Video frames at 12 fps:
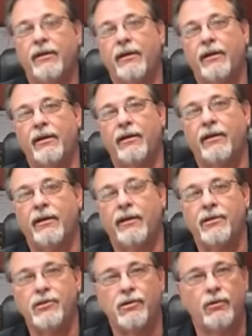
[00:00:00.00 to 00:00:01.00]
and
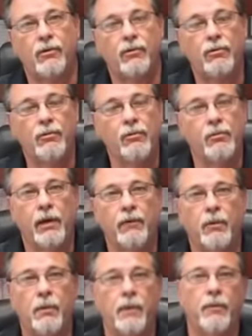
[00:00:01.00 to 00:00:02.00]
as you
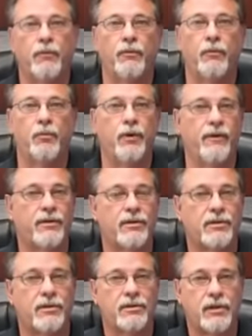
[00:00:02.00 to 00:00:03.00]
might remember from
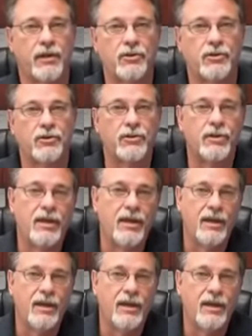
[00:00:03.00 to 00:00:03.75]
previous discussions,